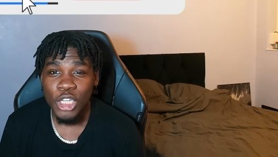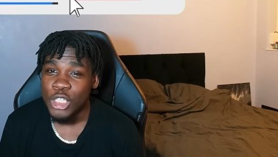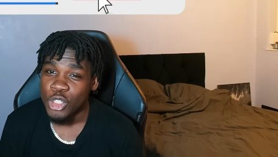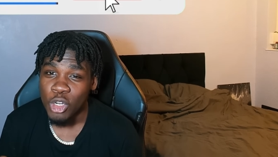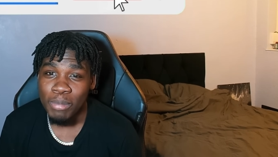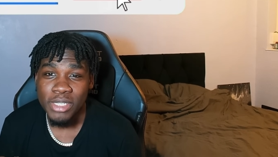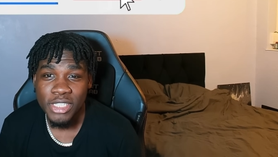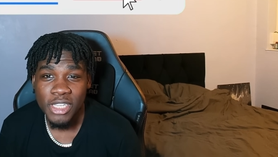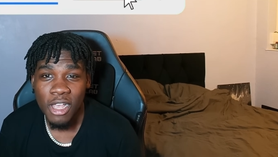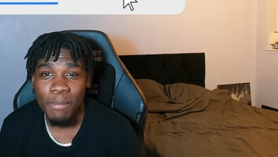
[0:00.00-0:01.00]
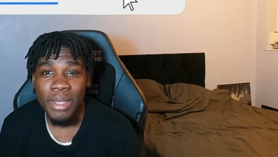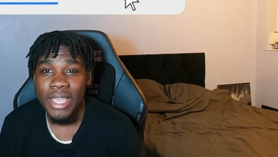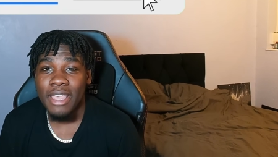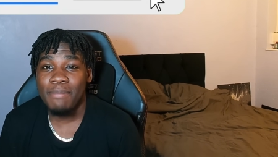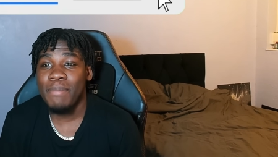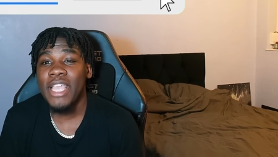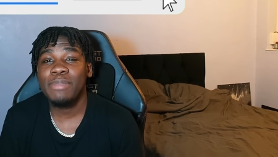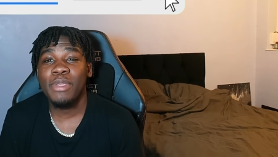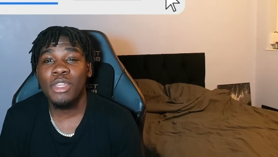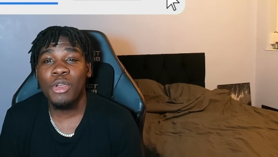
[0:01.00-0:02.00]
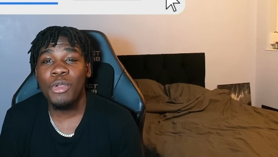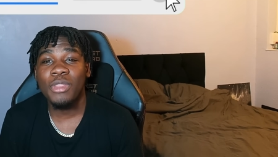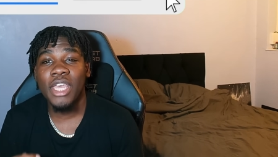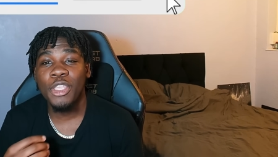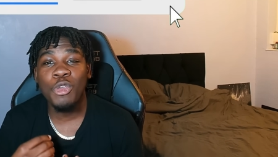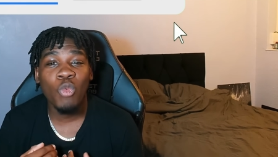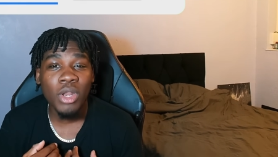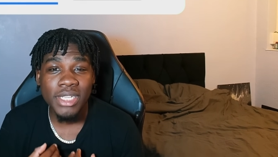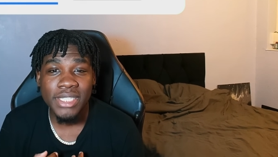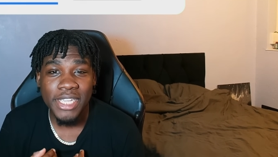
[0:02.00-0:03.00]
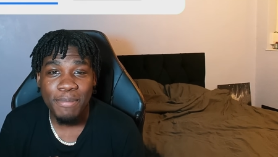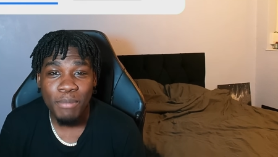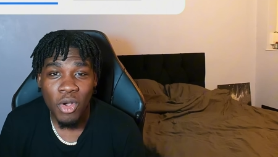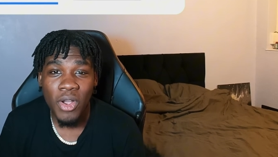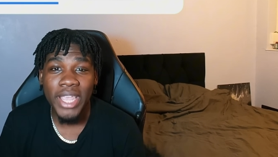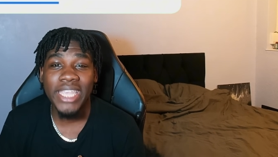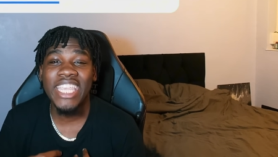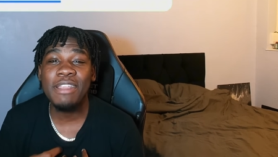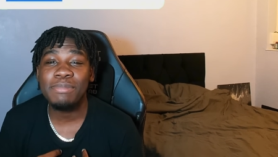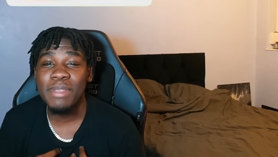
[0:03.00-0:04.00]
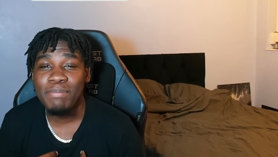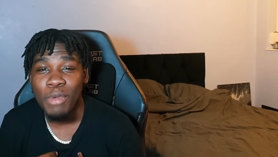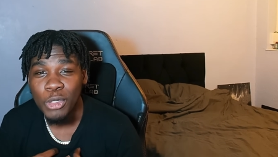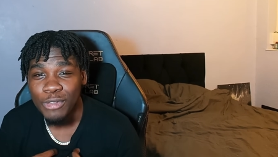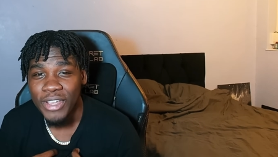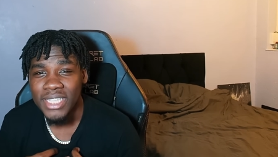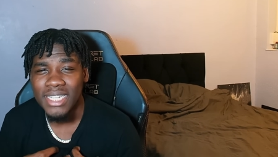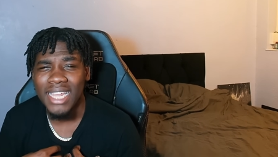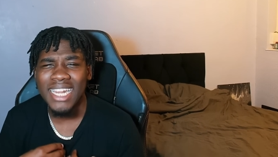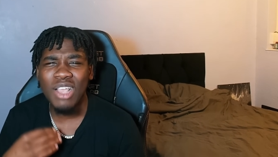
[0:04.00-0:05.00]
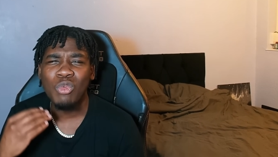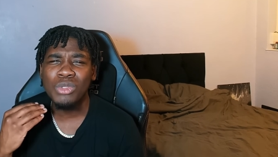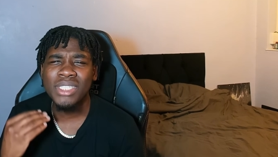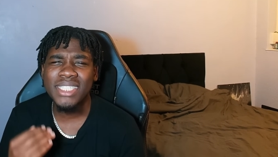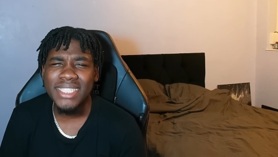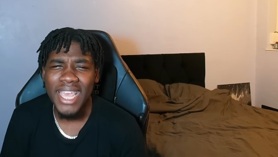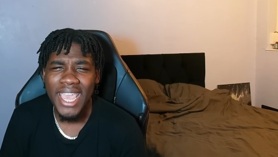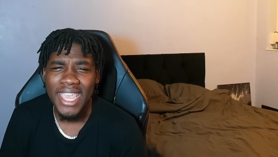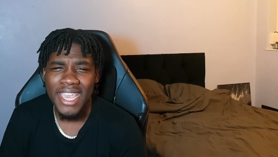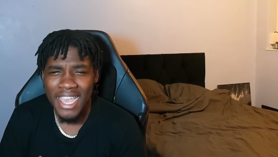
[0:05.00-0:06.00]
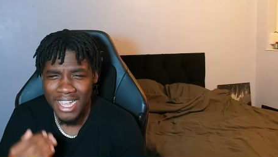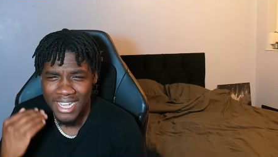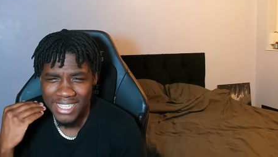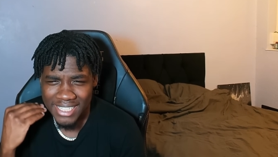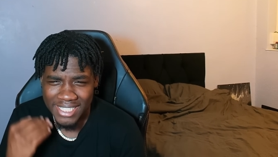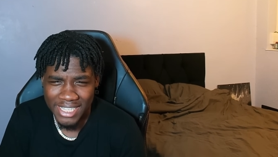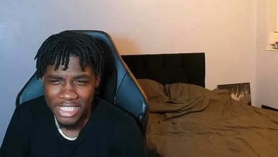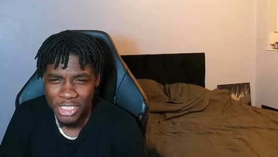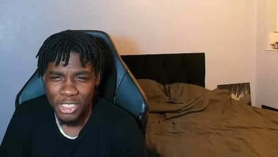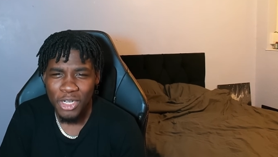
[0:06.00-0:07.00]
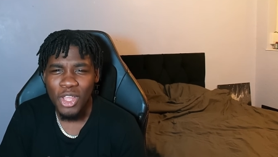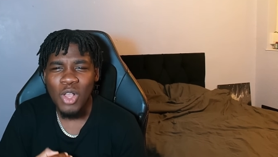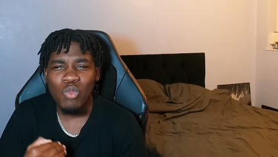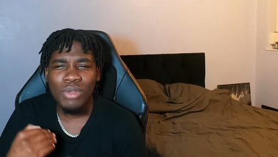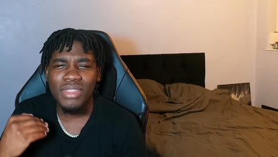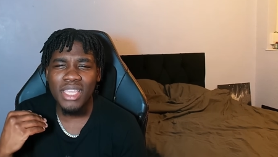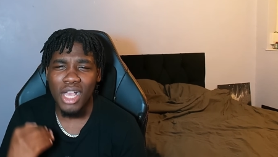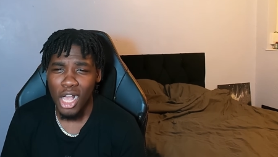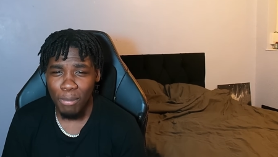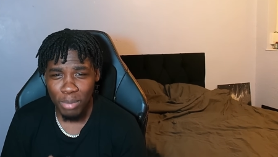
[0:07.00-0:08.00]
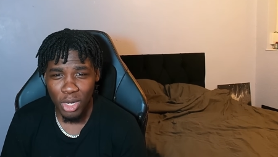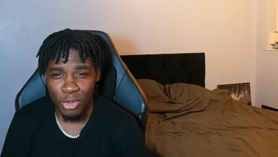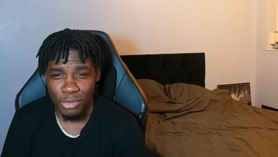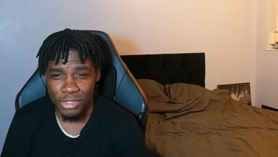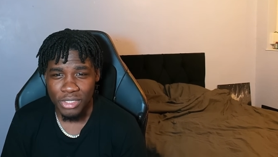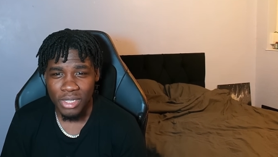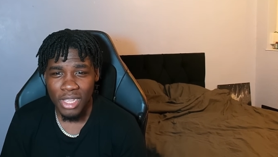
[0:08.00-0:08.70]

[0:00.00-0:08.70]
drop a sub. It makes me know that you want to see more. It keeps me motivated, and I will stay consistent with the uploads.